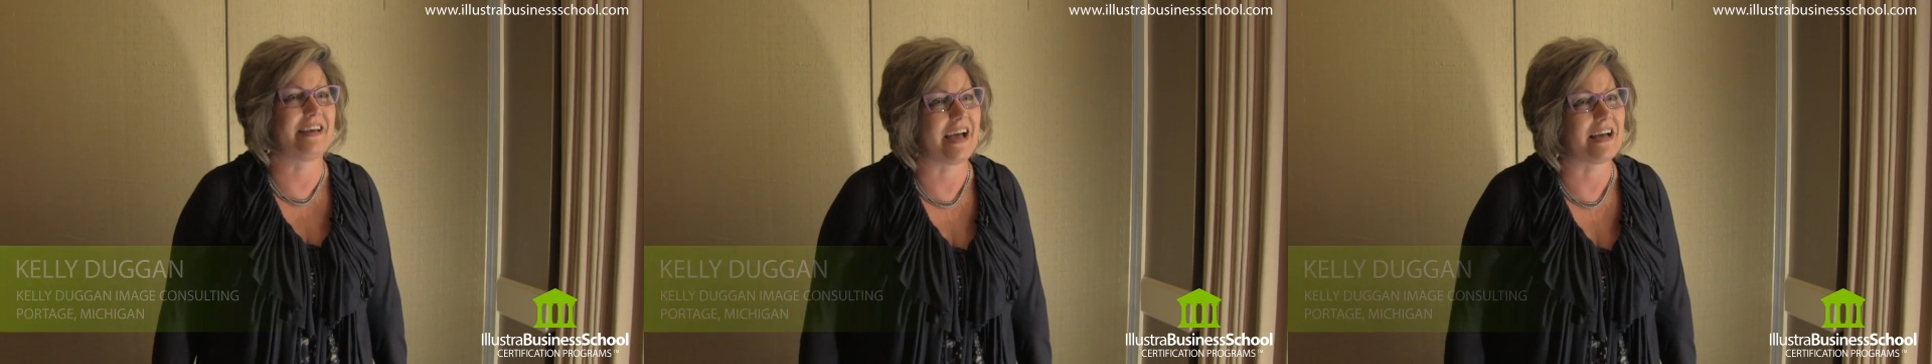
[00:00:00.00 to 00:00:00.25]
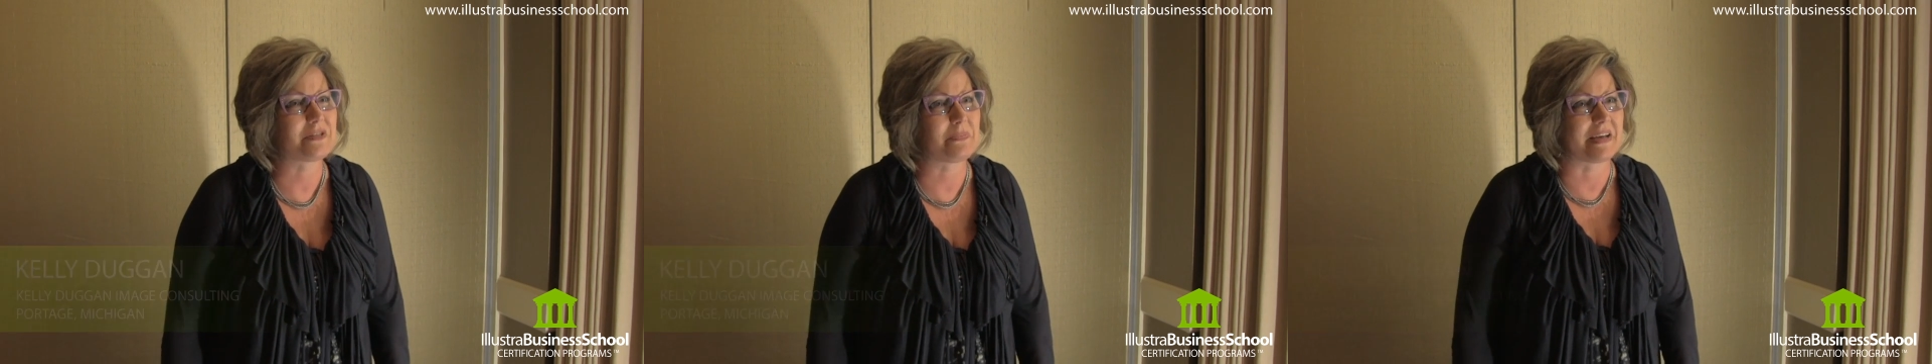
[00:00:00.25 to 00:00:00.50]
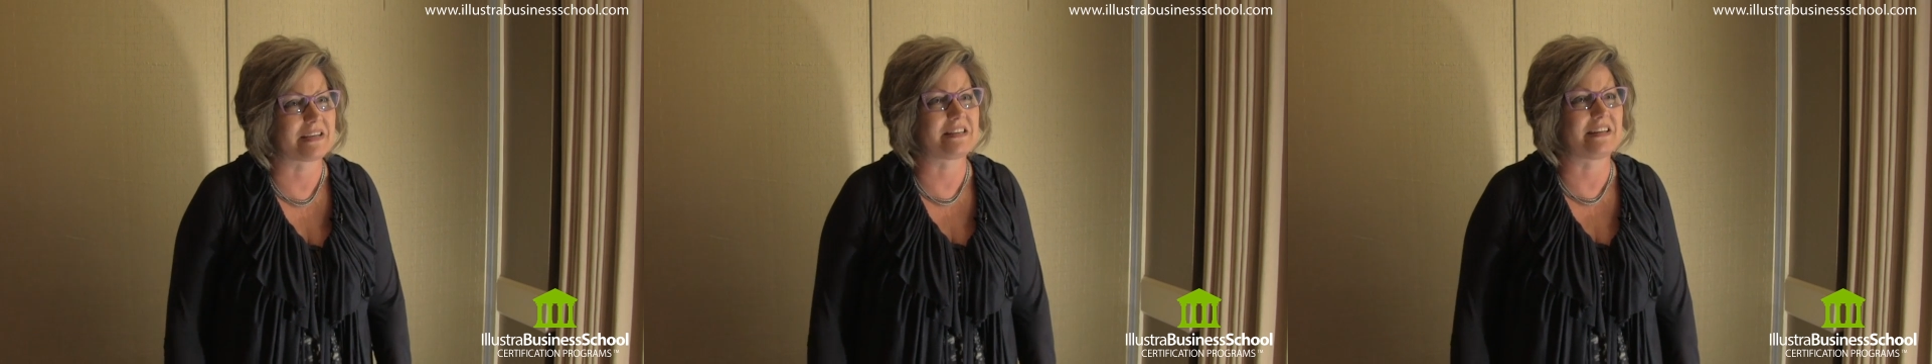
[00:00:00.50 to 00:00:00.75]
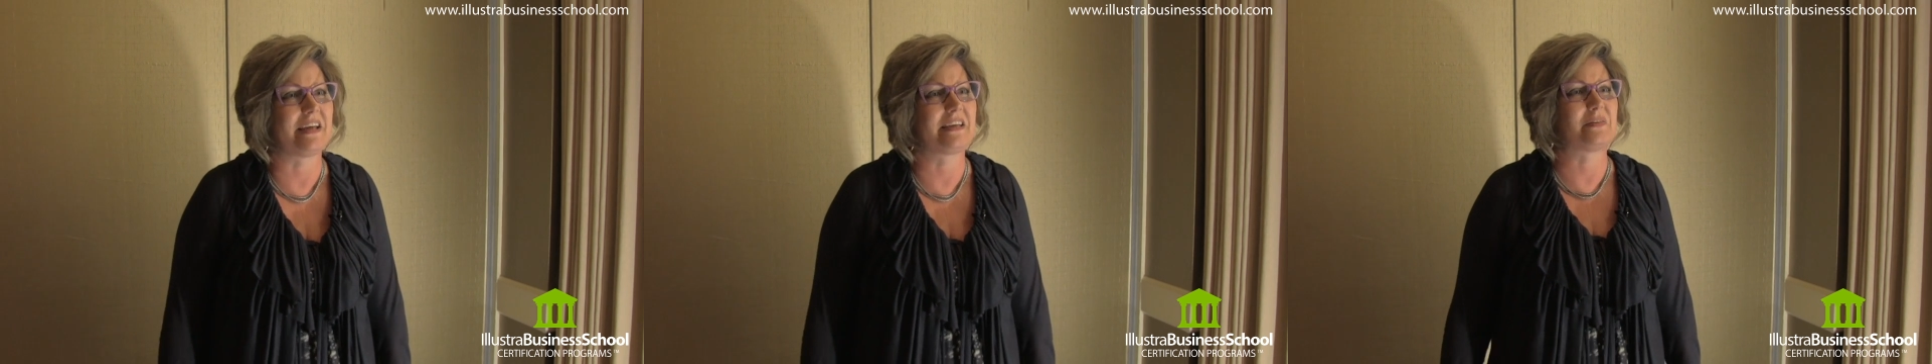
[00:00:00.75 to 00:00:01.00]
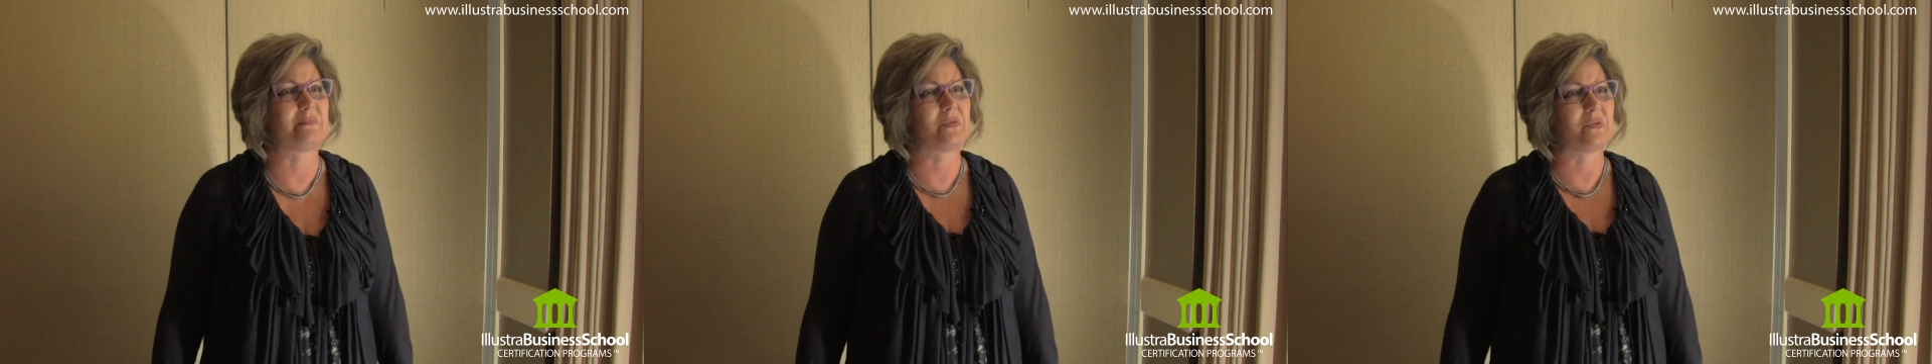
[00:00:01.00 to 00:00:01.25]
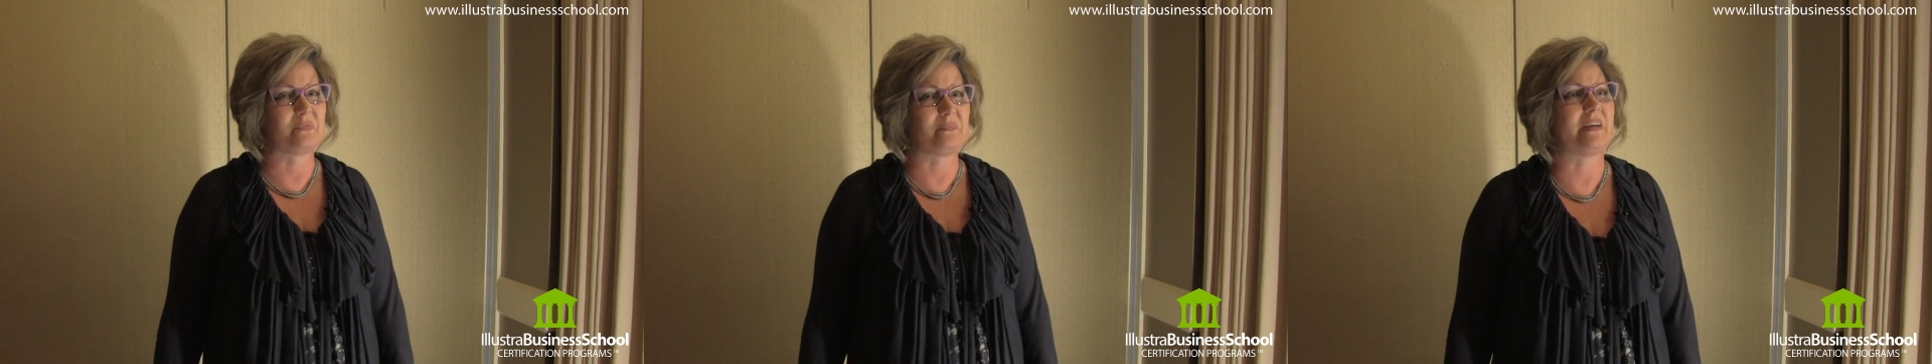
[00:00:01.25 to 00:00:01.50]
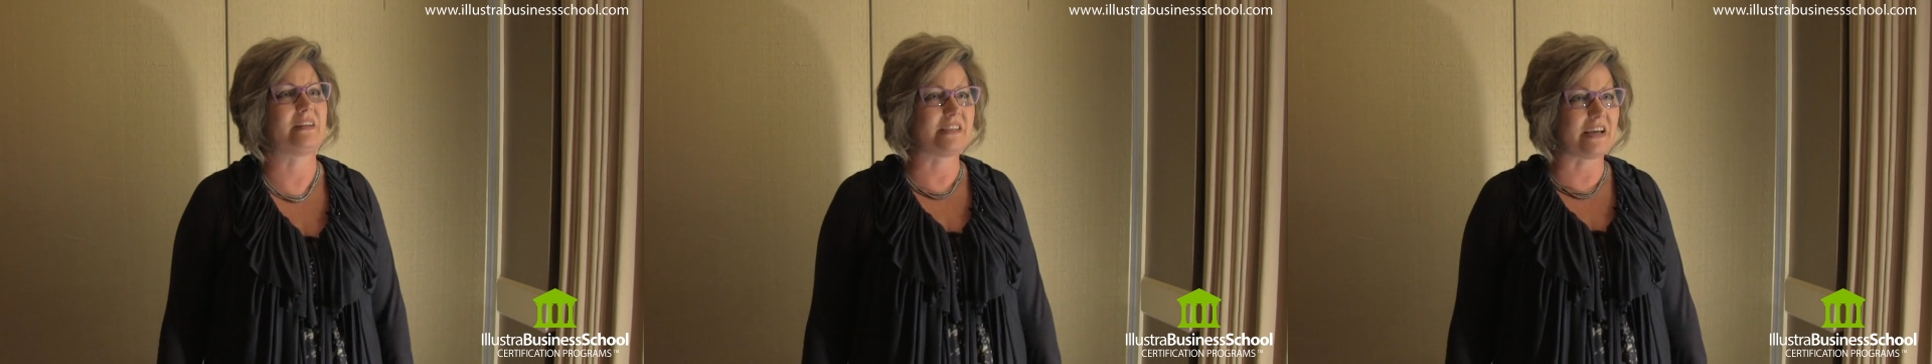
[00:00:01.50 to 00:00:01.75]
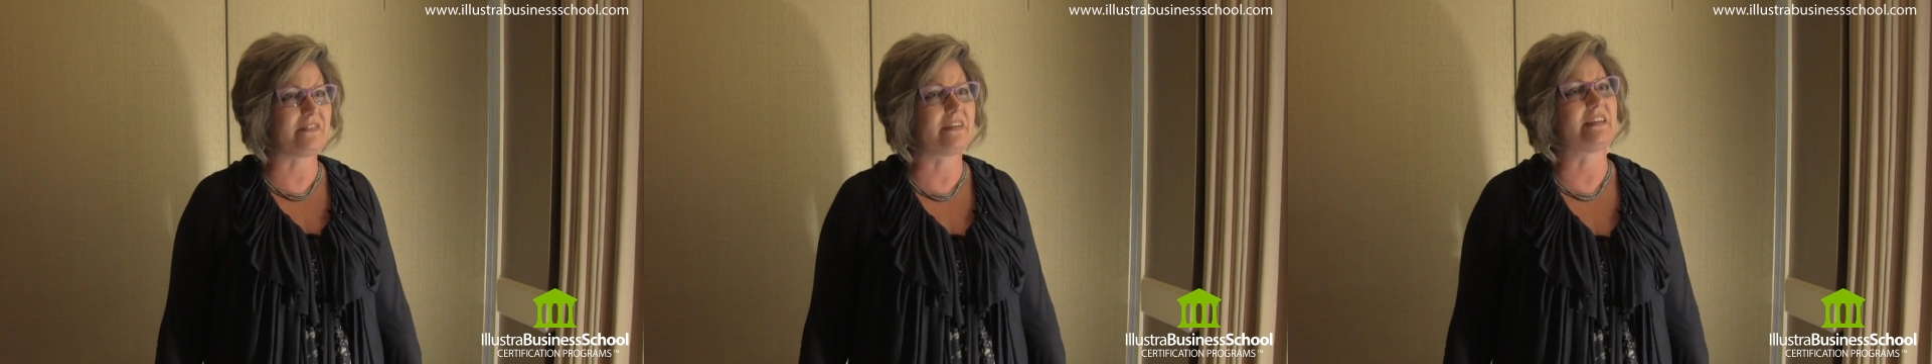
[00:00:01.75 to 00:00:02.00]
aspects that I can move, but
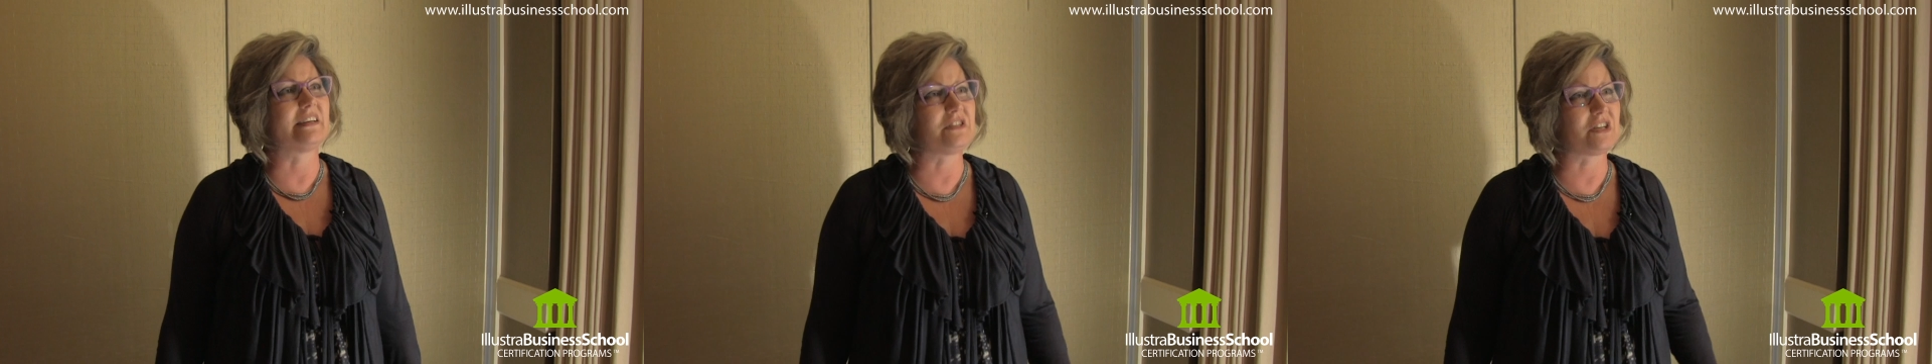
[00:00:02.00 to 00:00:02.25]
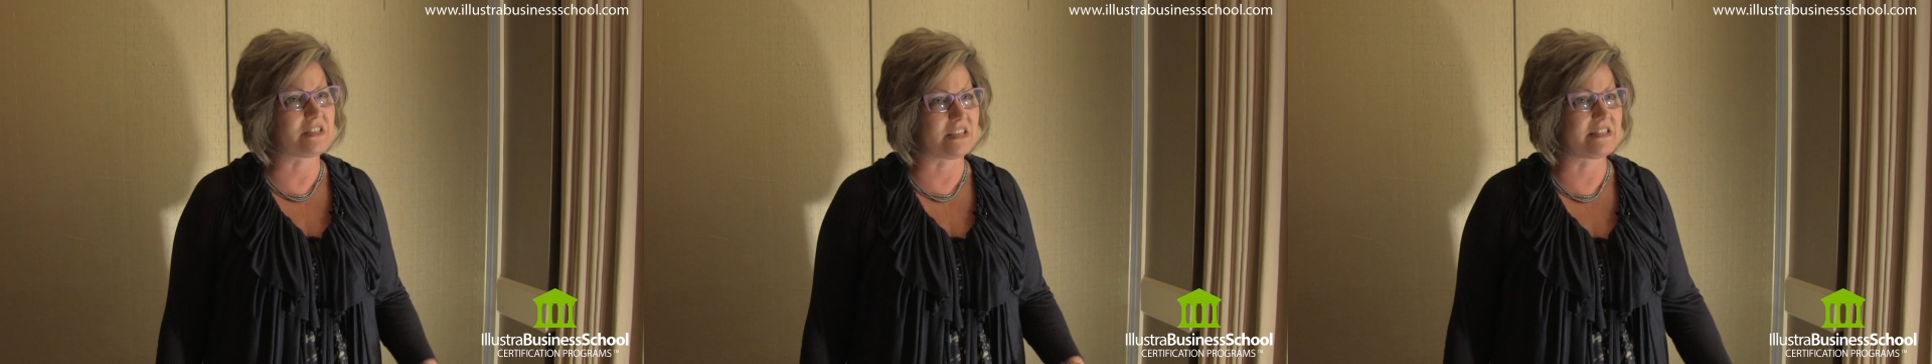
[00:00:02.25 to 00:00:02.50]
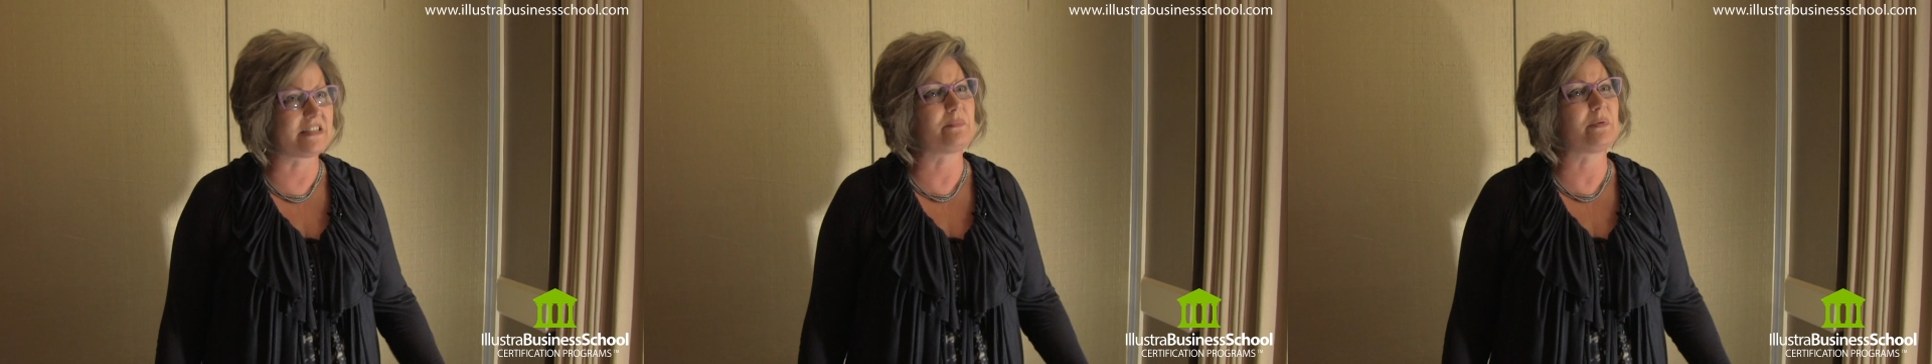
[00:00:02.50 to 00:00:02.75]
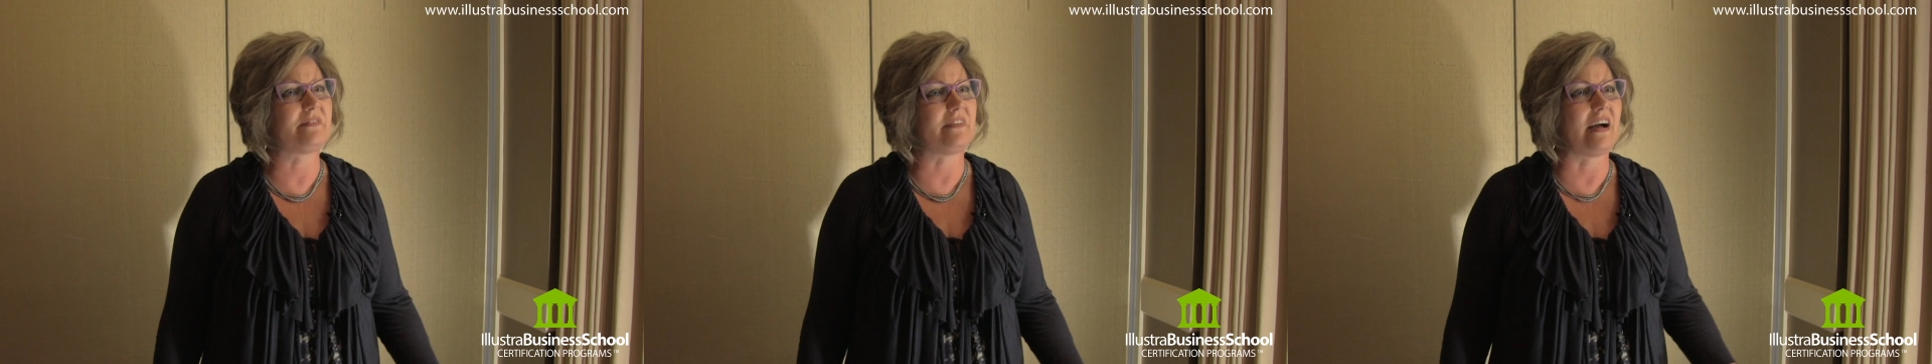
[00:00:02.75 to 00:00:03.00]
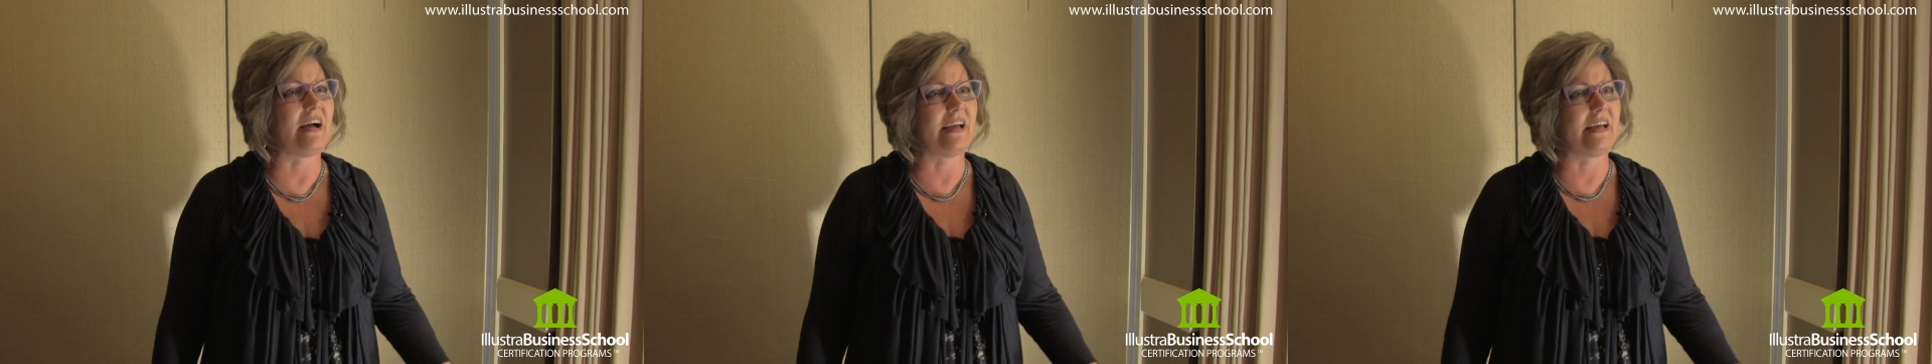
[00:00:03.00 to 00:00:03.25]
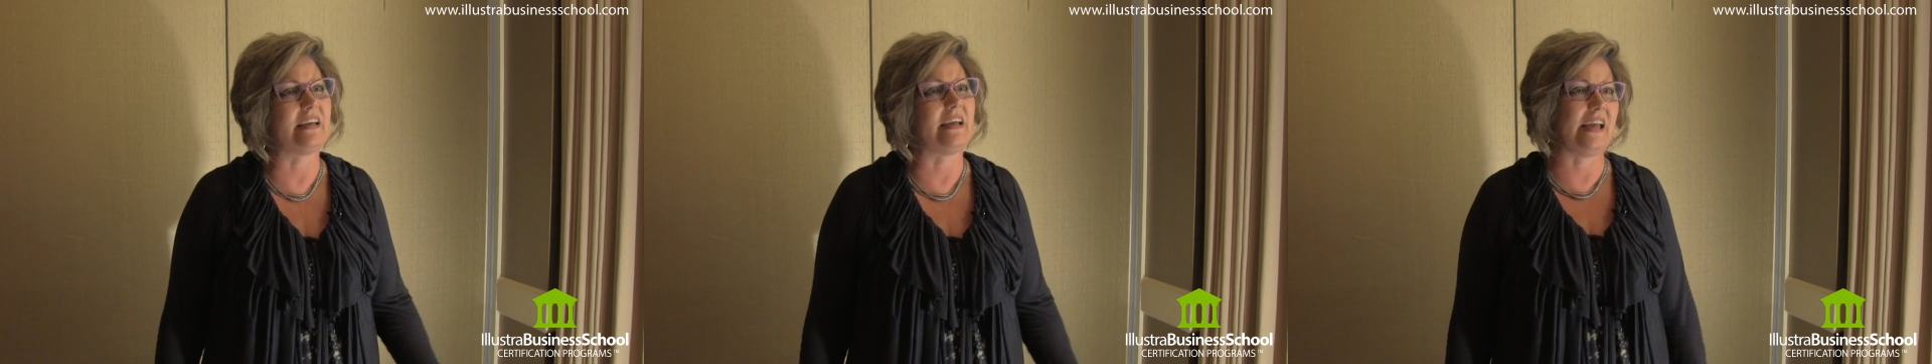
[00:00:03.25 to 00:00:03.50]
definitely just to simplify